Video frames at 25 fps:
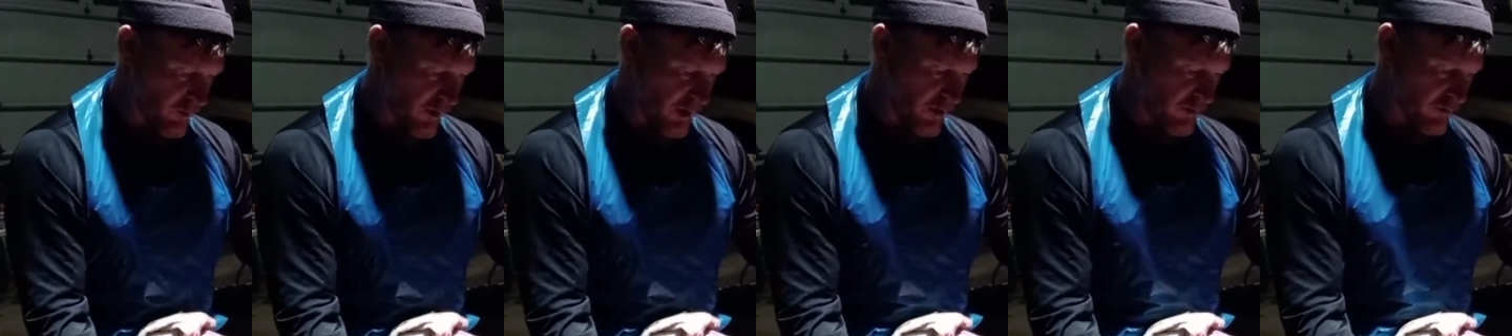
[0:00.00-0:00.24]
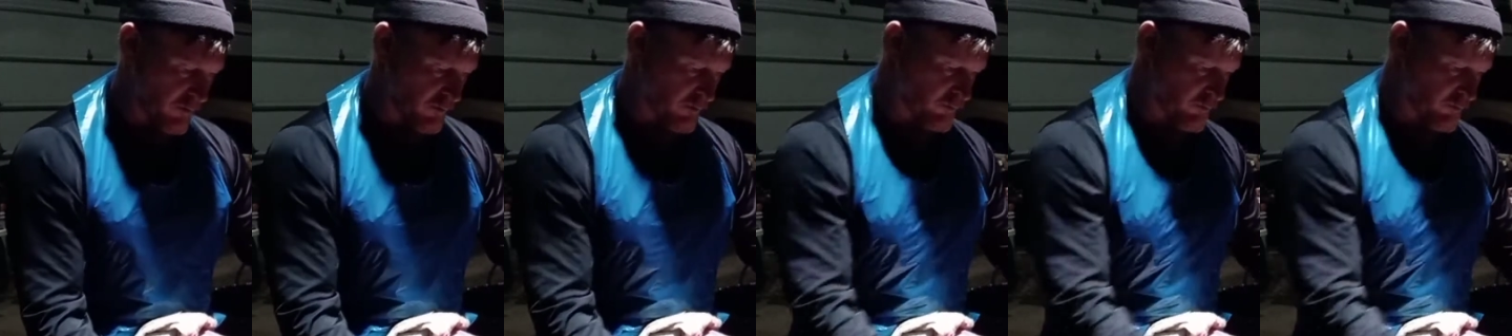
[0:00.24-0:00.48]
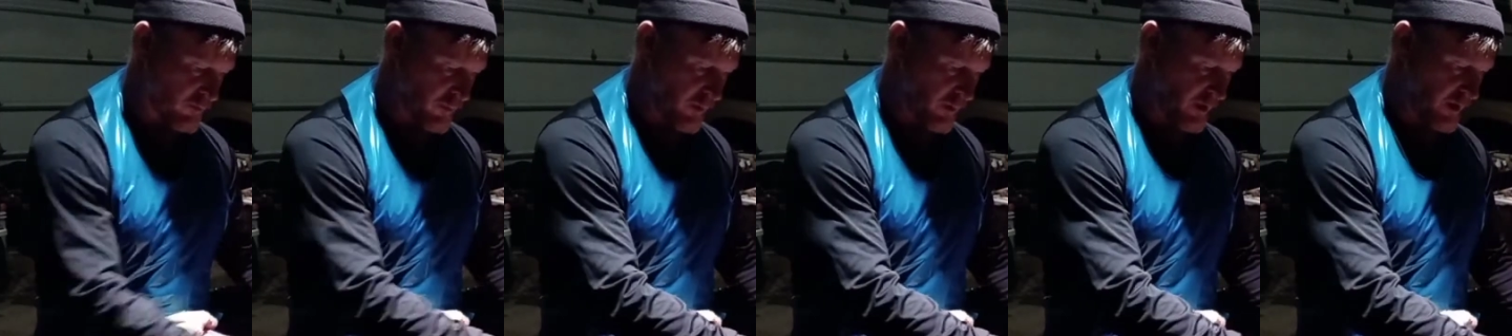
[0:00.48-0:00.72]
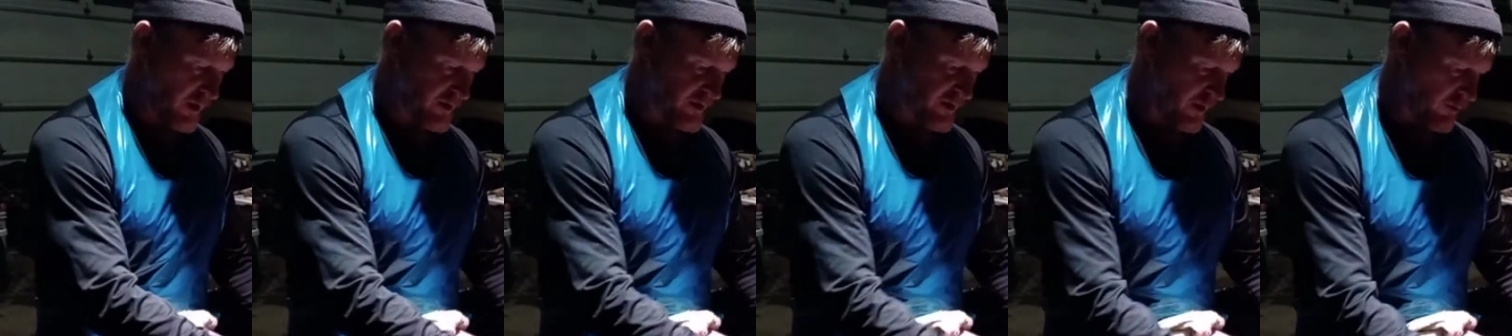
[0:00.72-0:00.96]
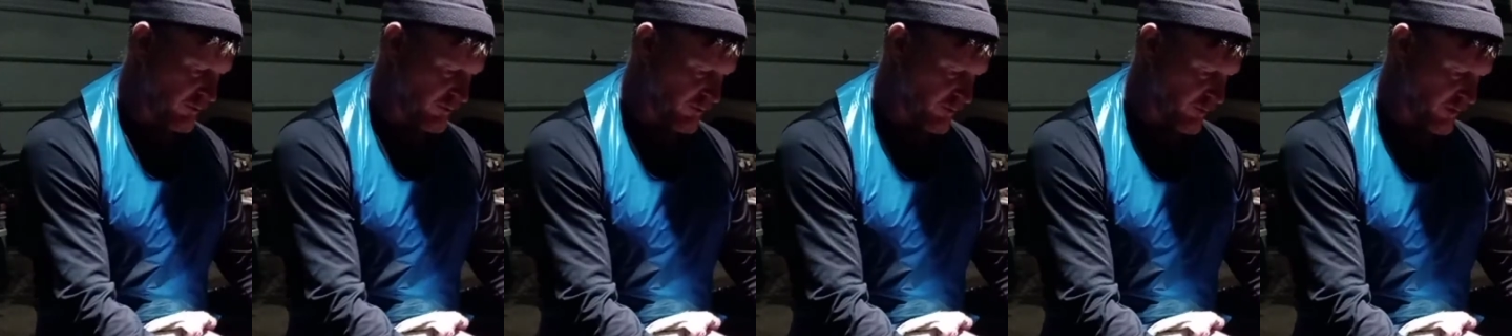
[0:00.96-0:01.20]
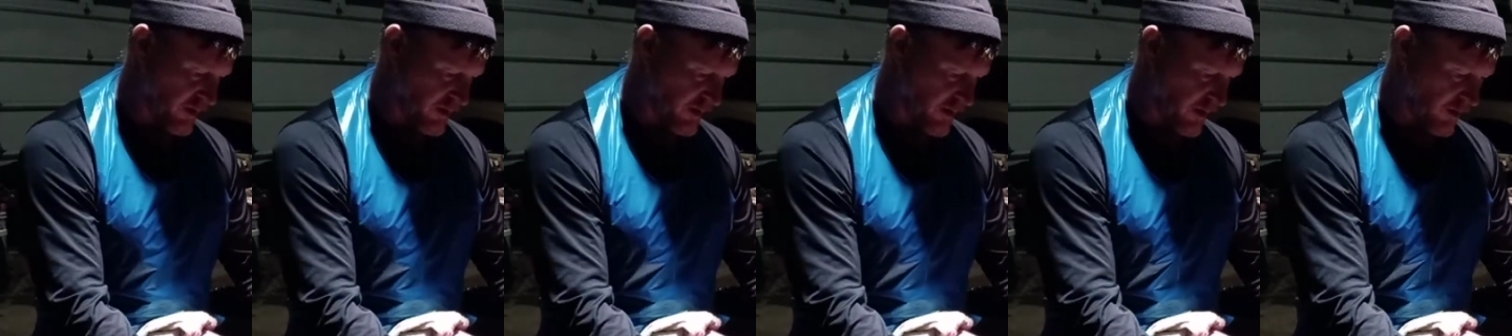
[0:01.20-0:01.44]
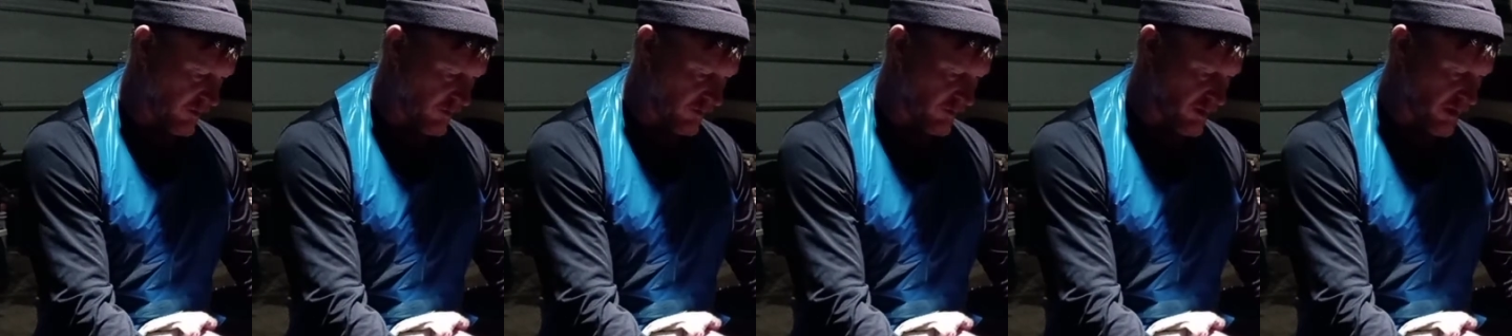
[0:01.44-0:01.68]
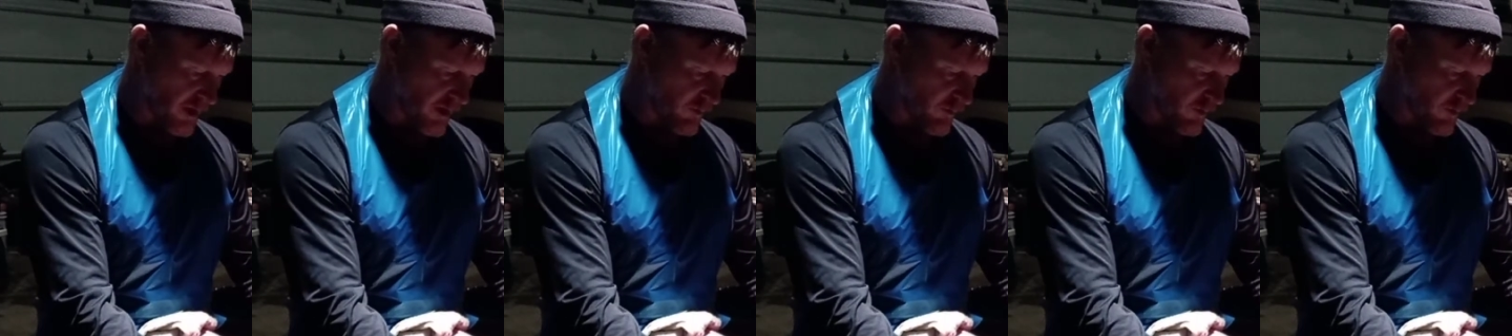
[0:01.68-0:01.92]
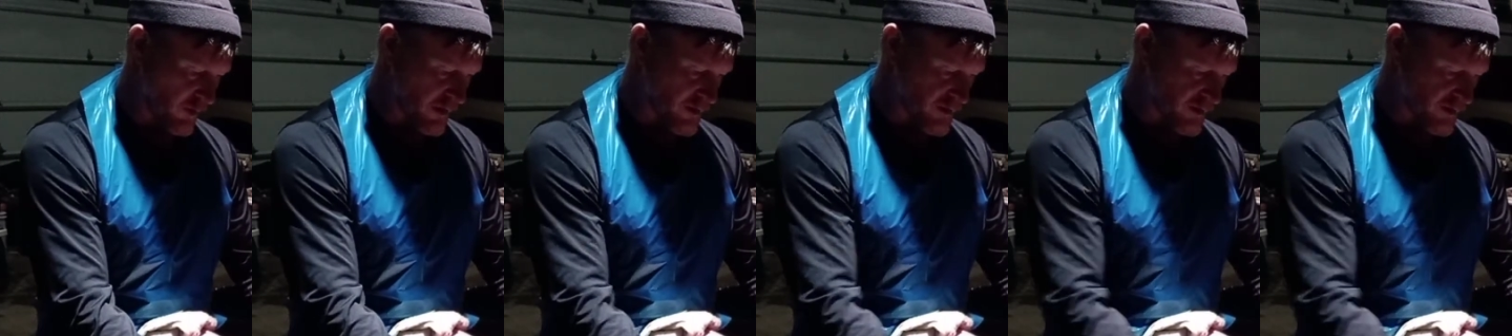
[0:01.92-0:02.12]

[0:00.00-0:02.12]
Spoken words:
I guess that would be counterclockwise.